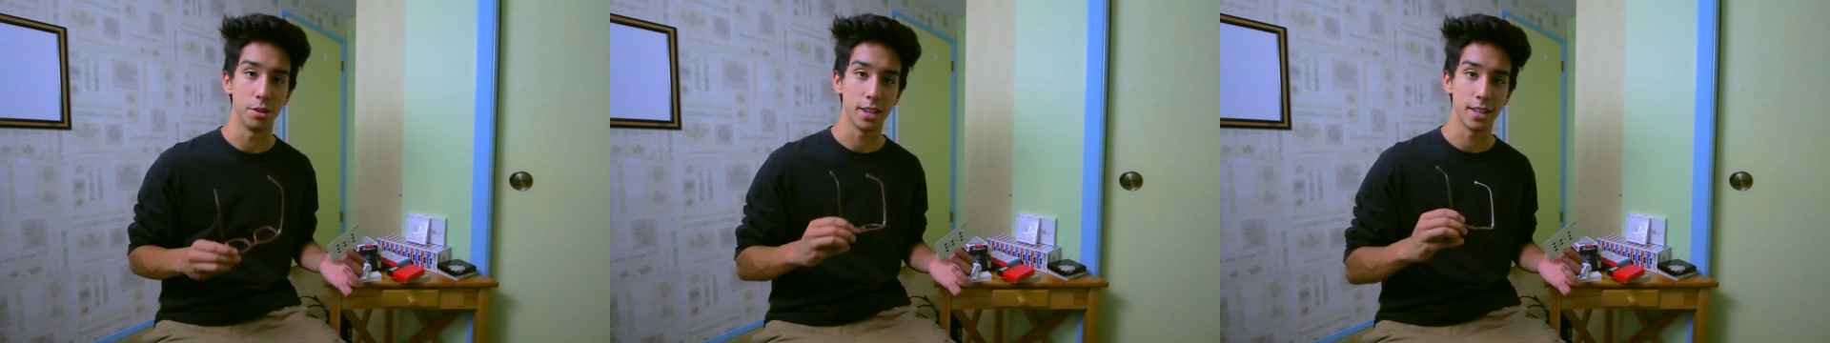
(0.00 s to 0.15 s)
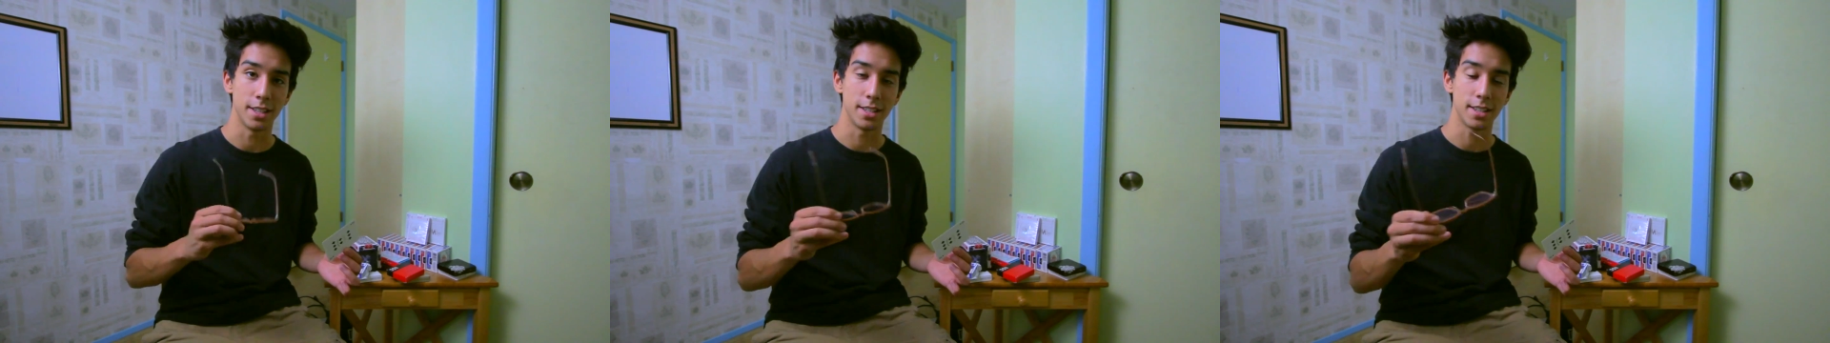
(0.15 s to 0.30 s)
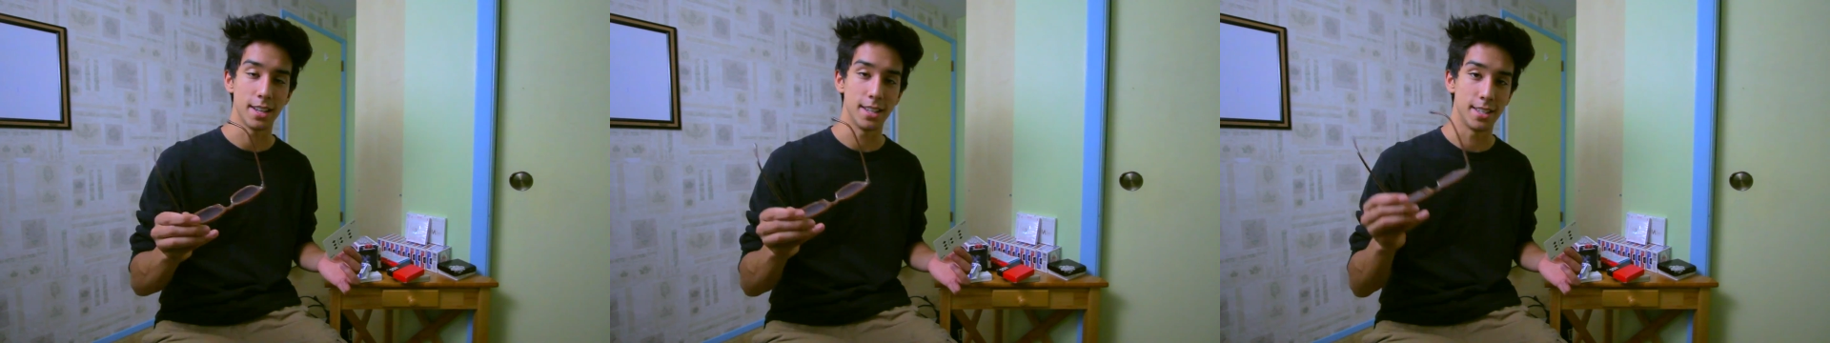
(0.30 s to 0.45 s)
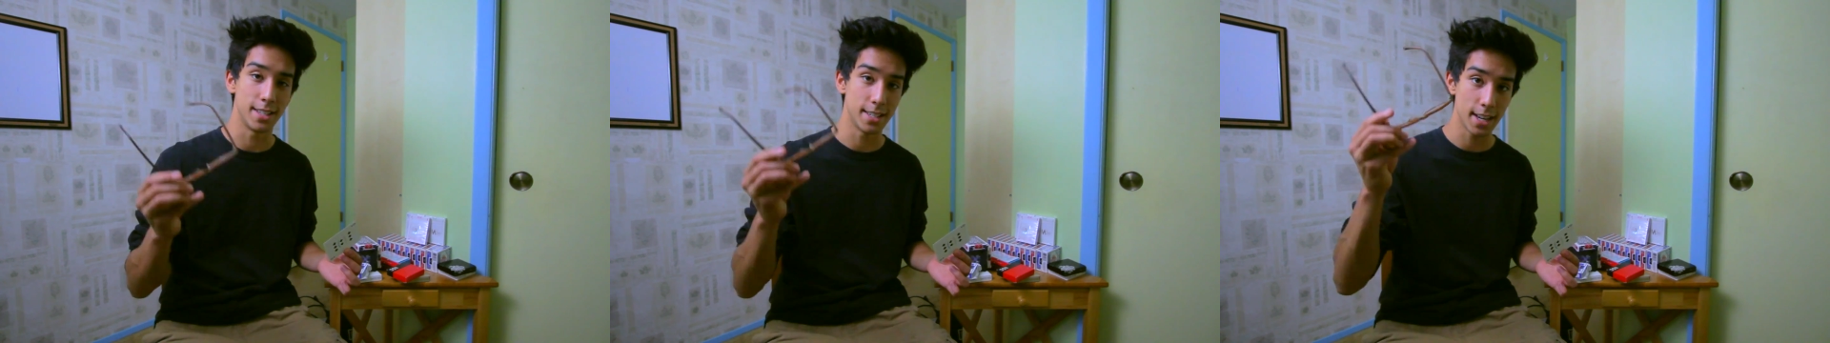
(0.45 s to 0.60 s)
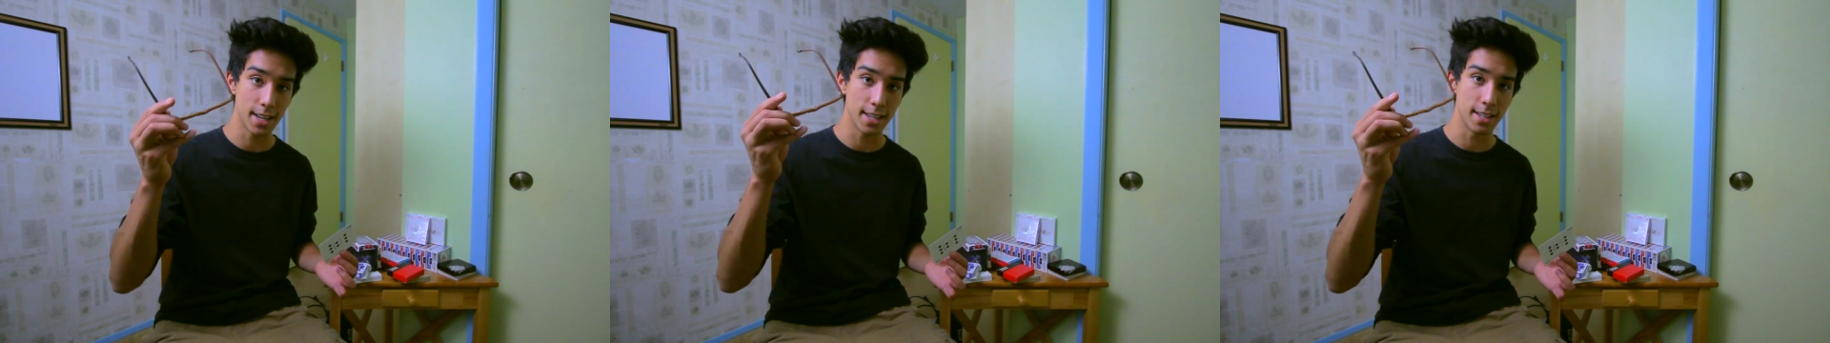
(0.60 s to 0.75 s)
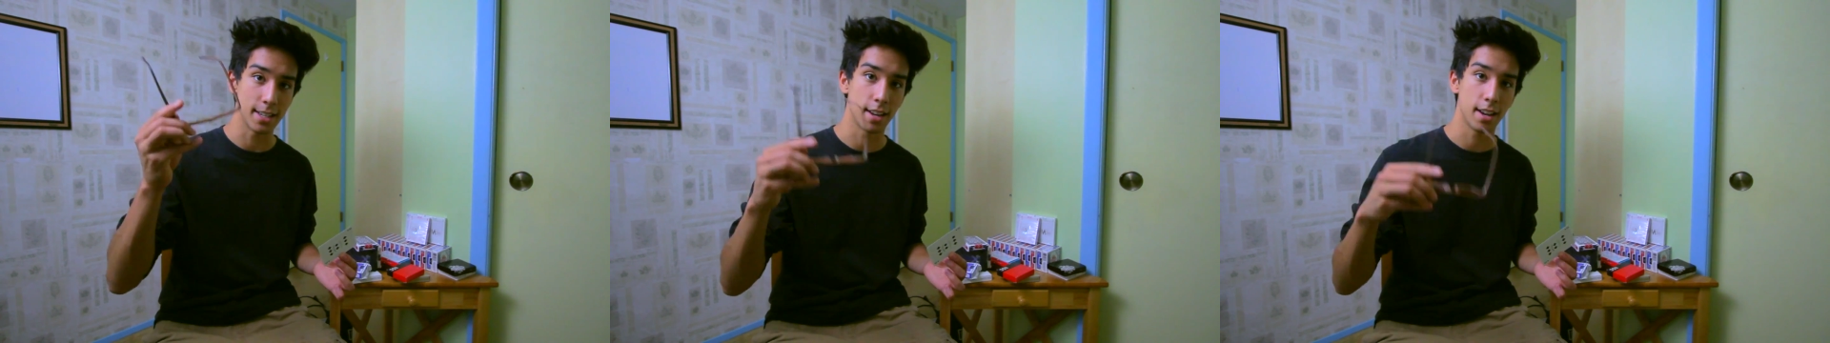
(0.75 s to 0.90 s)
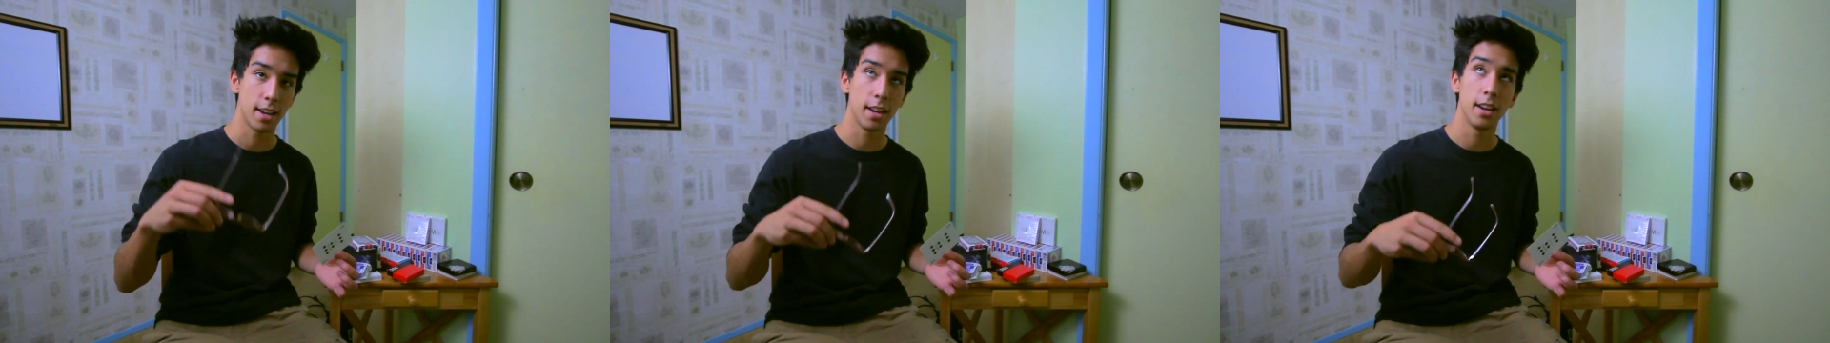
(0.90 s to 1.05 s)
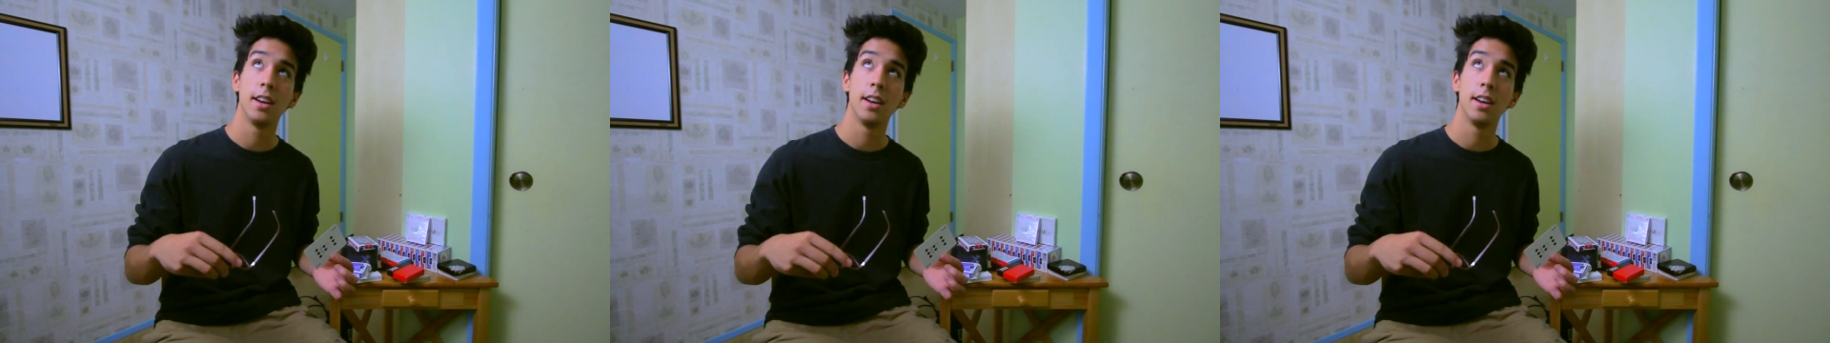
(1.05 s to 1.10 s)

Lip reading: It says